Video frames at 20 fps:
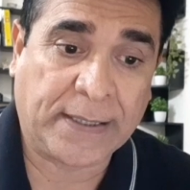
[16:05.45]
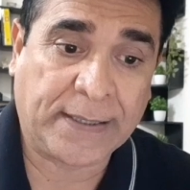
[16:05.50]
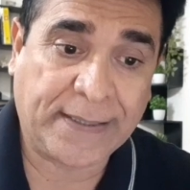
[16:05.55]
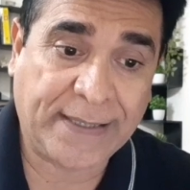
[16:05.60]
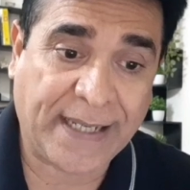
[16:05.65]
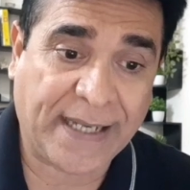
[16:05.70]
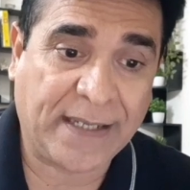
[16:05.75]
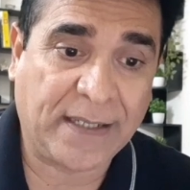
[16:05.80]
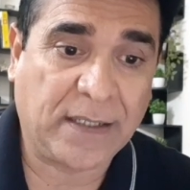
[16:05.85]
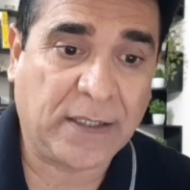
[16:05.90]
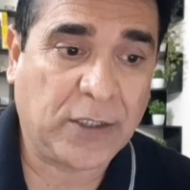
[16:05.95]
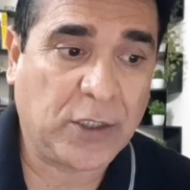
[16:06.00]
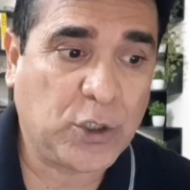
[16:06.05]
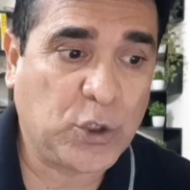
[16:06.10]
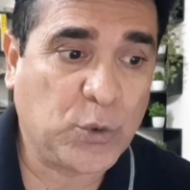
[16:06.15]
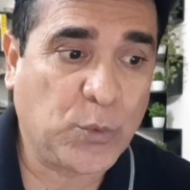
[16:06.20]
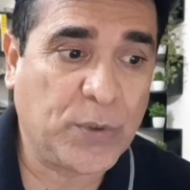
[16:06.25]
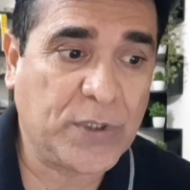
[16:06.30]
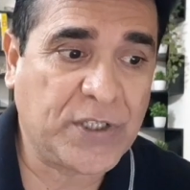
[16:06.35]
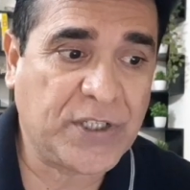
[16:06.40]
then
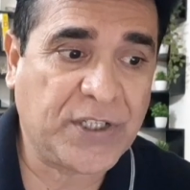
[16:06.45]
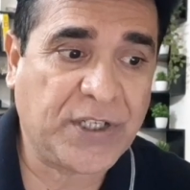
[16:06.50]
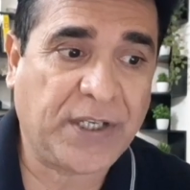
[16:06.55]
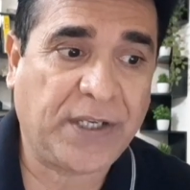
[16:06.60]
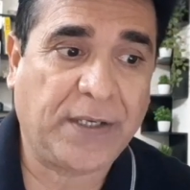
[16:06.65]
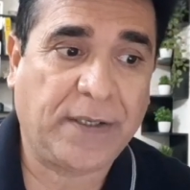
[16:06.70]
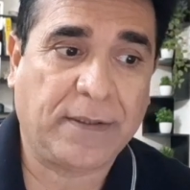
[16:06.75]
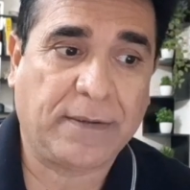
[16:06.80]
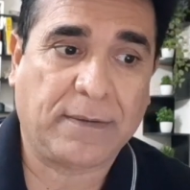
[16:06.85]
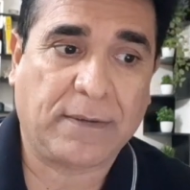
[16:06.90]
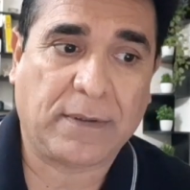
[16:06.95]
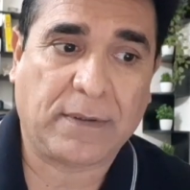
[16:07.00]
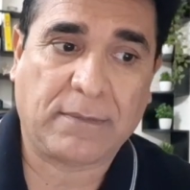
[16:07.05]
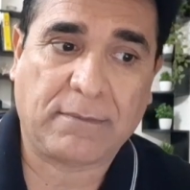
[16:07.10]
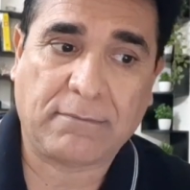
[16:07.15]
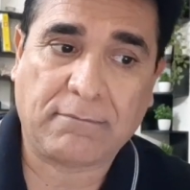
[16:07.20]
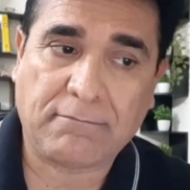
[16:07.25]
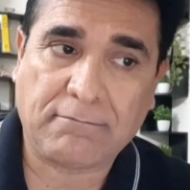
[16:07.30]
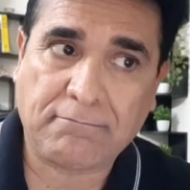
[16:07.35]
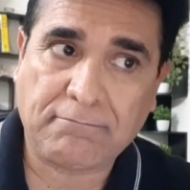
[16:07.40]
you will see
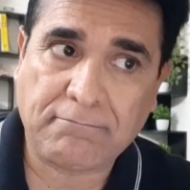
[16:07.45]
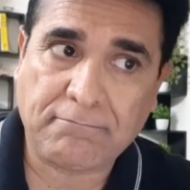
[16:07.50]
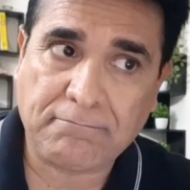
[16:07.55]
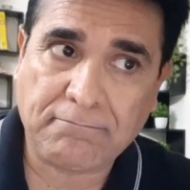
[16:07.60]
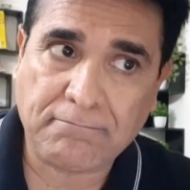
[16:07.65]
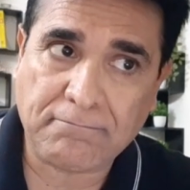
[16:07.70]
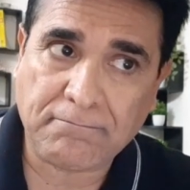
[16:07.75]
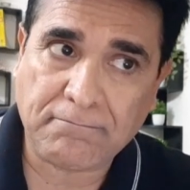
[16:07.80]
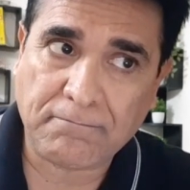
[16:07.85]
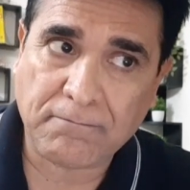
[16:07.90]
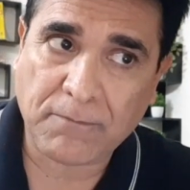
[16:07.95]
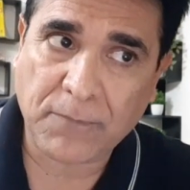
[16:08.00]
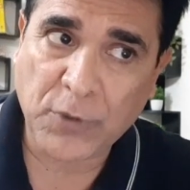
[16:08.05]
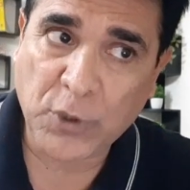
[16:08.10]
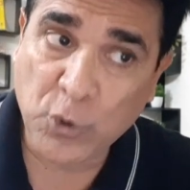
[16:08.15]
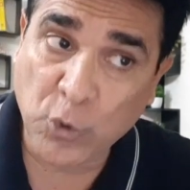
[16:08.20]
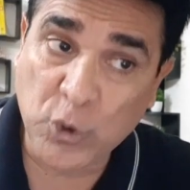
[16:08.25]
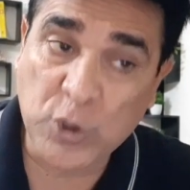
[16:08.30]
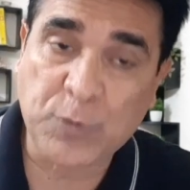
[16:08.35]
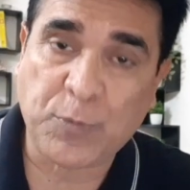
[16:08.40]

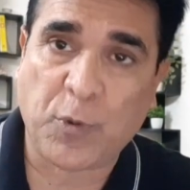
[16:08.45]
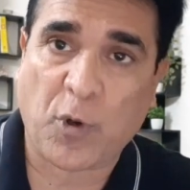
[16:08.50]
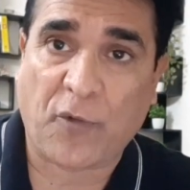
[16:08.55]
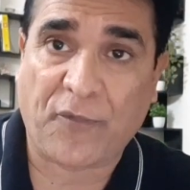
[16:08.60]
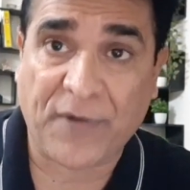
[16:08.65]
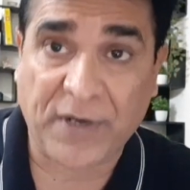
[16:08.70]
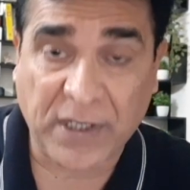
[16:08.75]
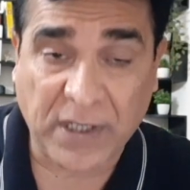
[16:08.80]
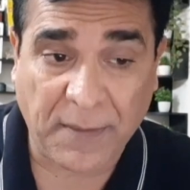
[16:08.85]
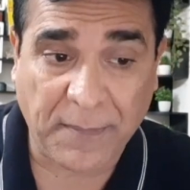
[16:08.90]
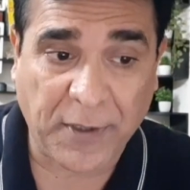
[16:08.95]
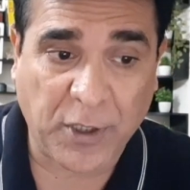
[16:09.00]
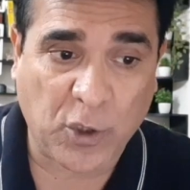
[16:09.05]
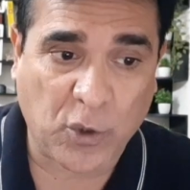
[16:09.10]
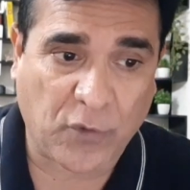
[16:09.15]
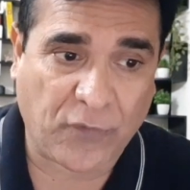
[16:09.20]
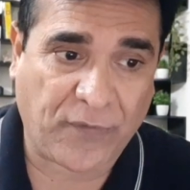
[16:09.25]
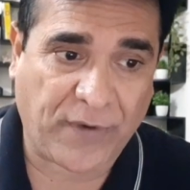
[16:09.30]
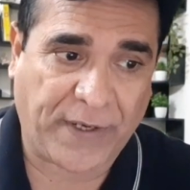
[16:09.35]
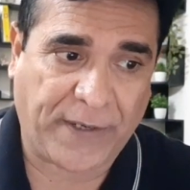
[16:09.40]
huge profit coming
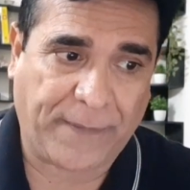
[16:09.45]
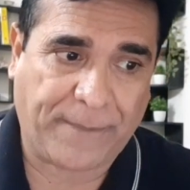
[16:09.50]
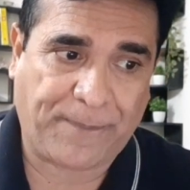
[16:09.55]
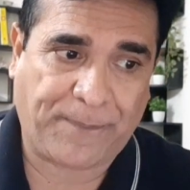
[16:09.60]
your way.